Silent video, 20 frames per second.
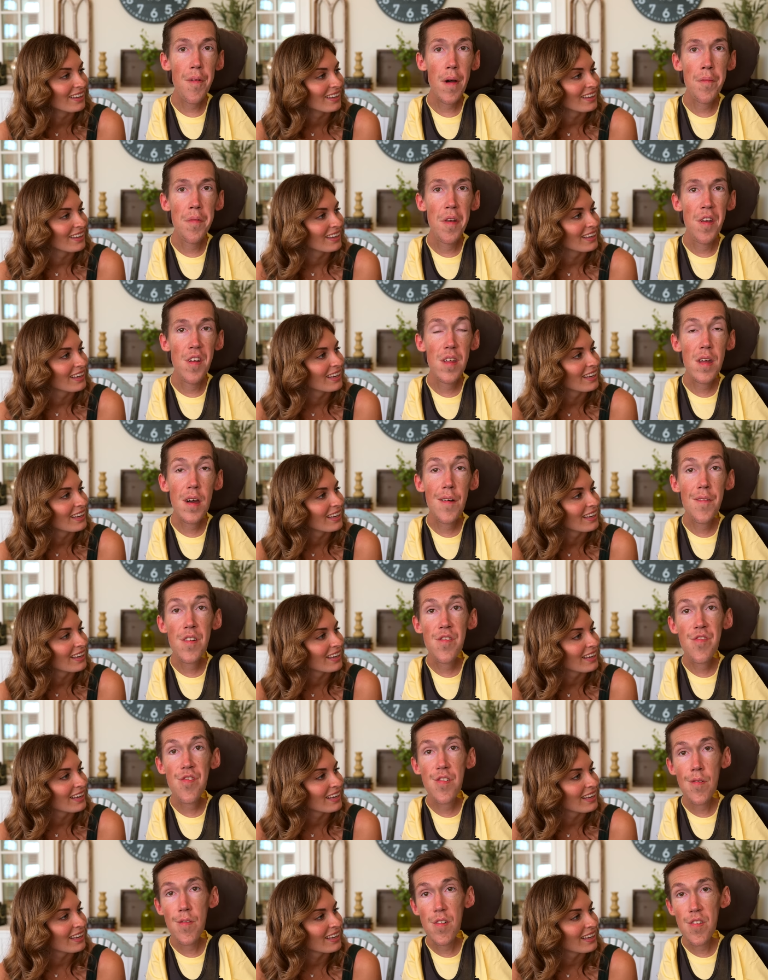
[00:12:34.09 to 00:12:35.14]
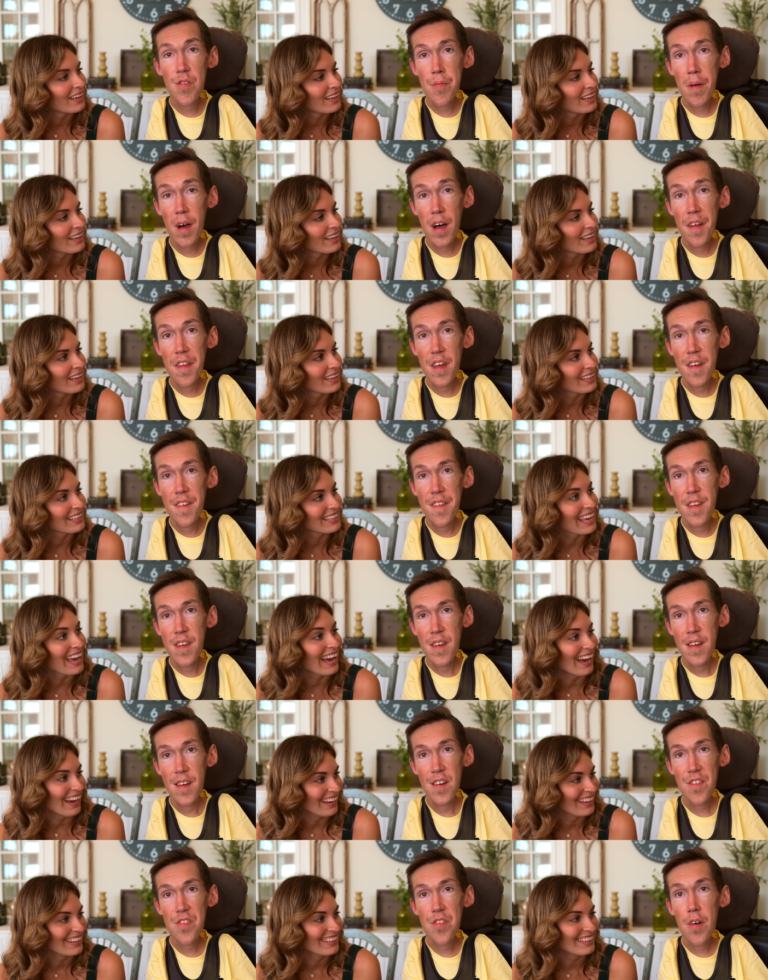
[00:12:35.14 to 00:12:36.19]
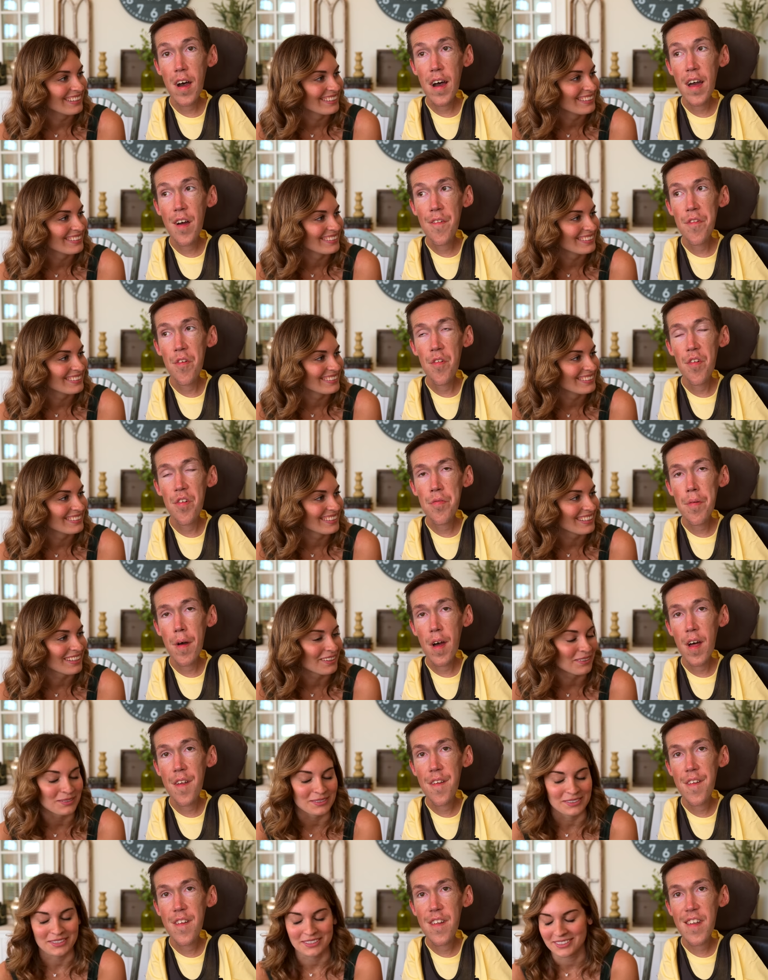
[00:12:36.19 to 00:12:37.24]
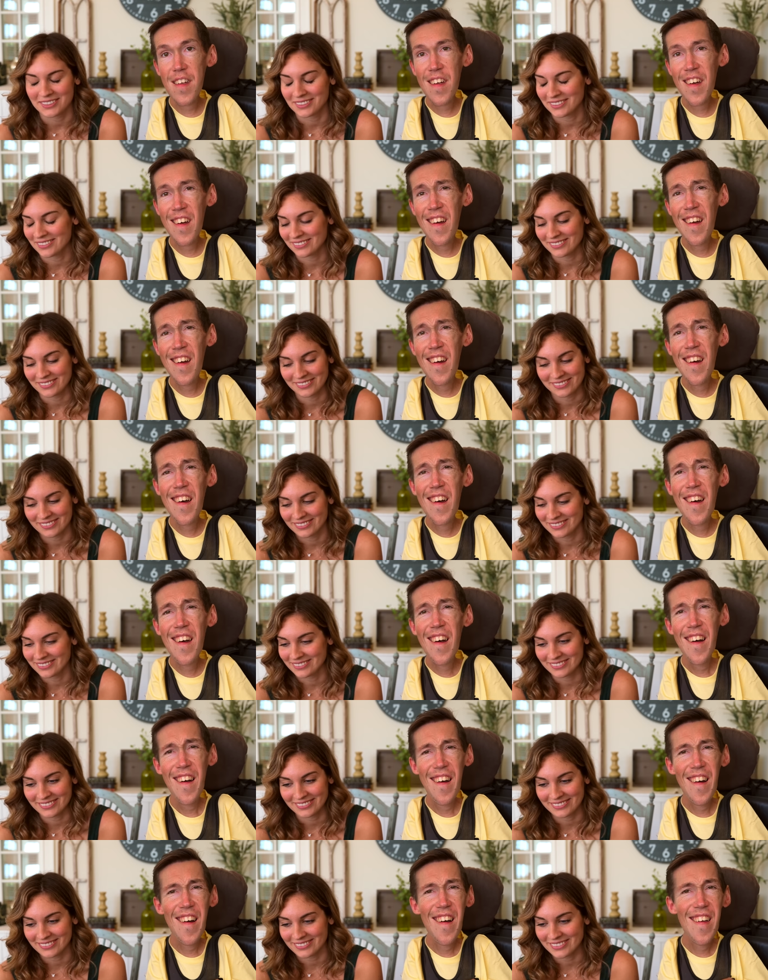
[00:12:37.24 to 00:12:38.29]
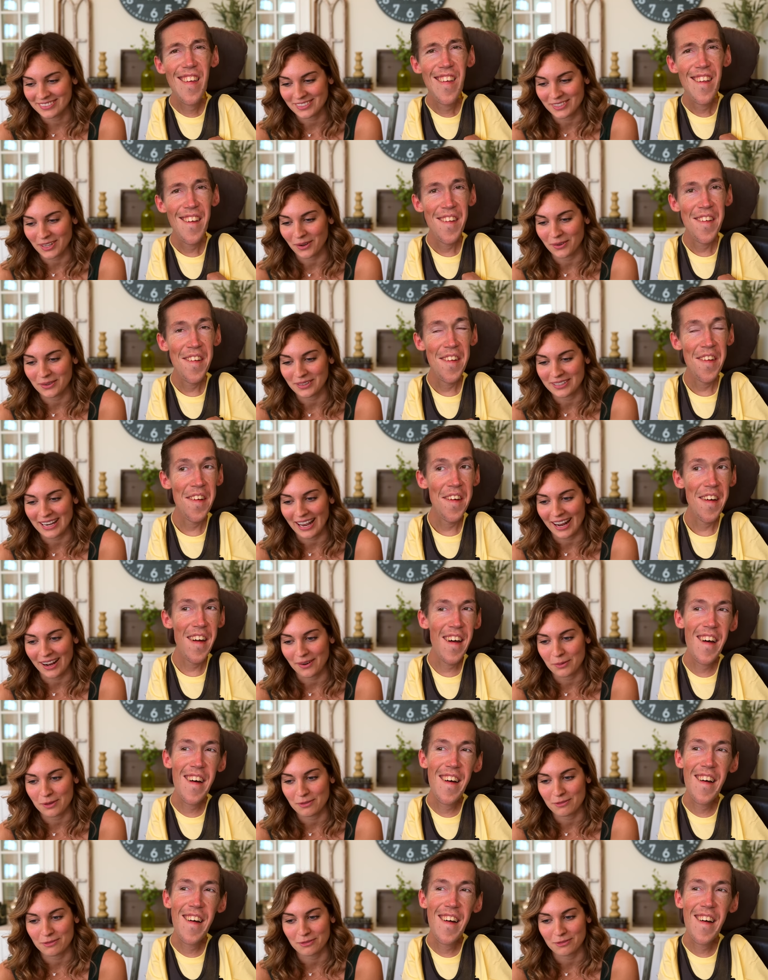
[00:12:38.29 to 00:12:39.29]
Speaker 1: five minutes. Yeah, but she responded. Yeah. So I have to respond. It was so
Speaker 2: yeah, we've